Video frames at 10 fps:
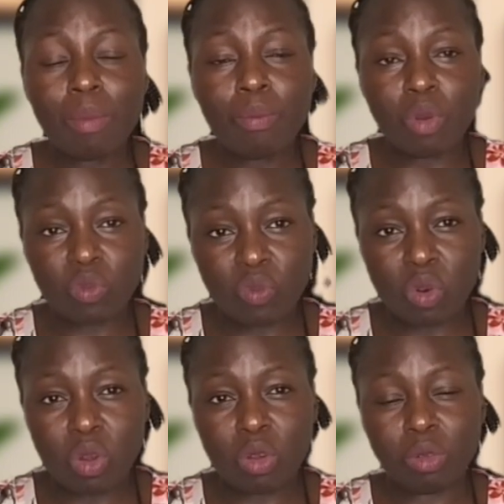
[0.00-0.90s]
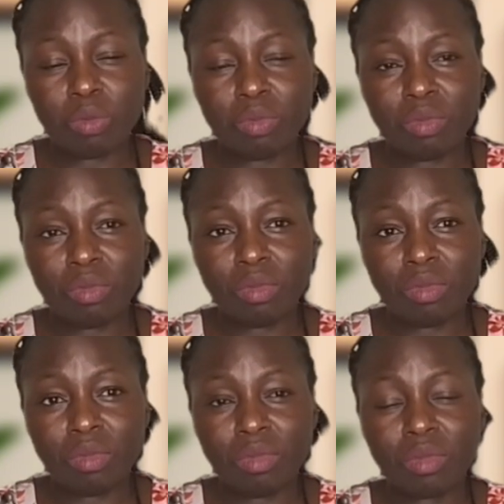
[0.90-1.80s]
portfolio.
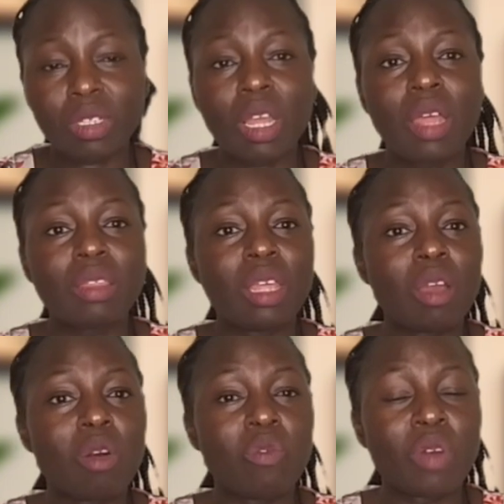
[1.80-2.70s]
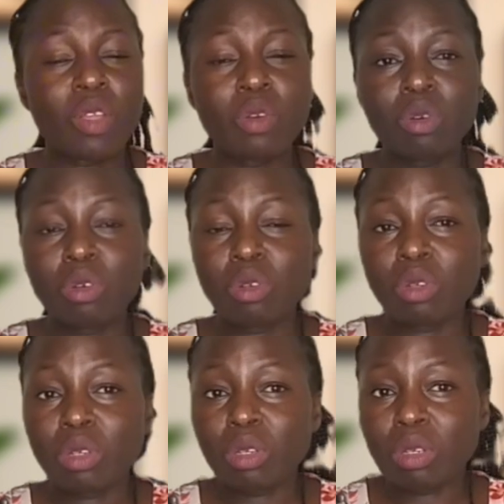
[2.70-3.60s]
They offer you
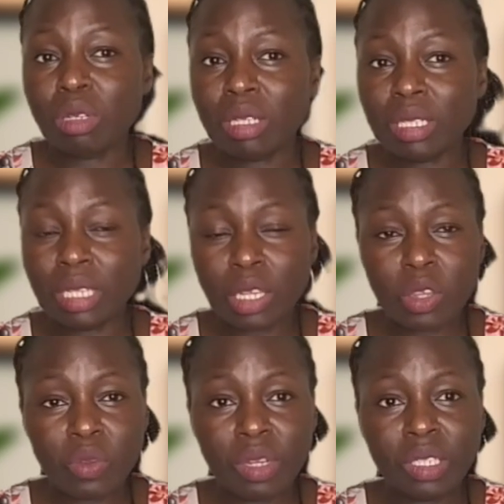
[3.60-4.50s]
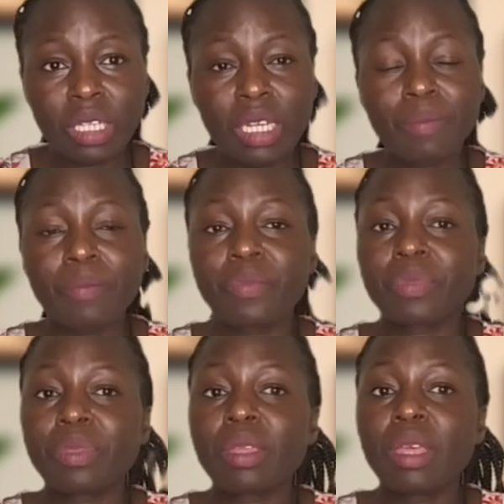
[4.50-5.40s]
security.
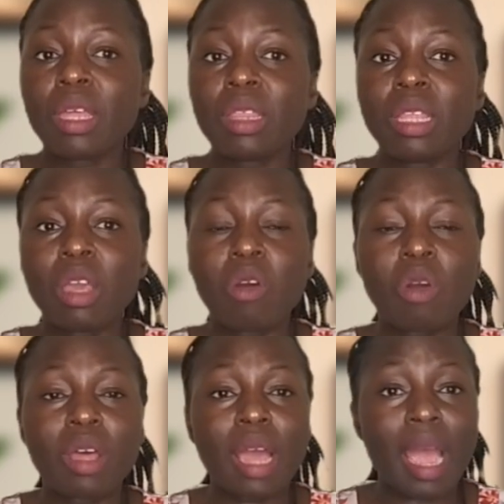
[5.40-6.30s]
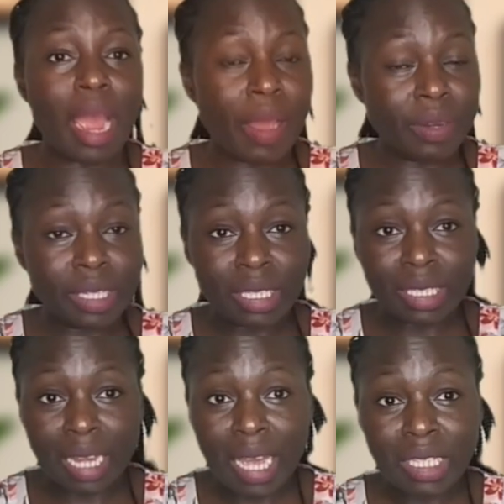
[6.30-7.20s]
They are
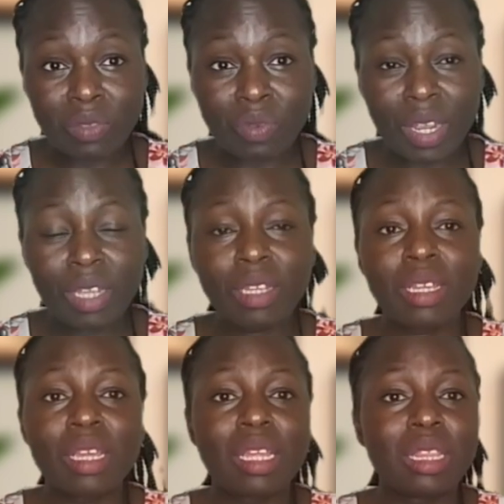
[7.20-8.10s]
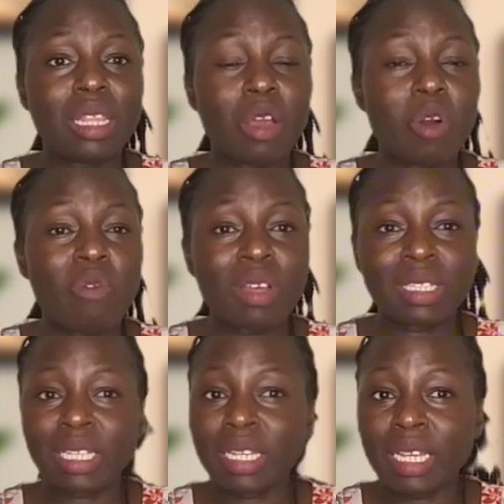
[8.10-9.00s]
tax-free. They offer
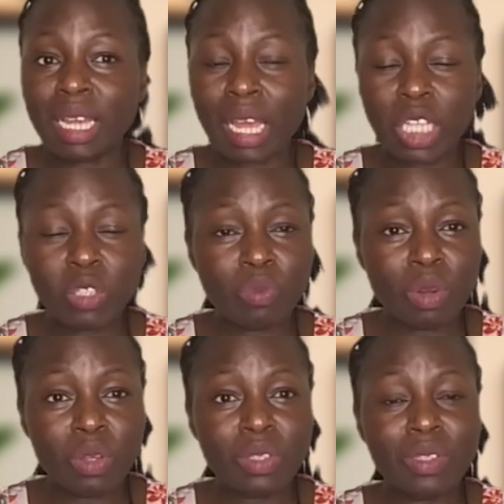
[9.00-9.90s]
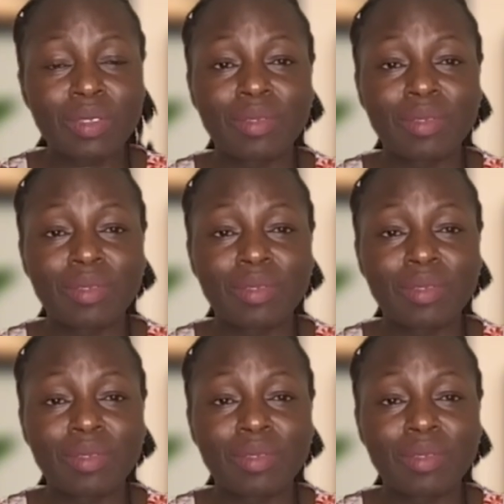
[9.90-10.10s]
steady cash flows.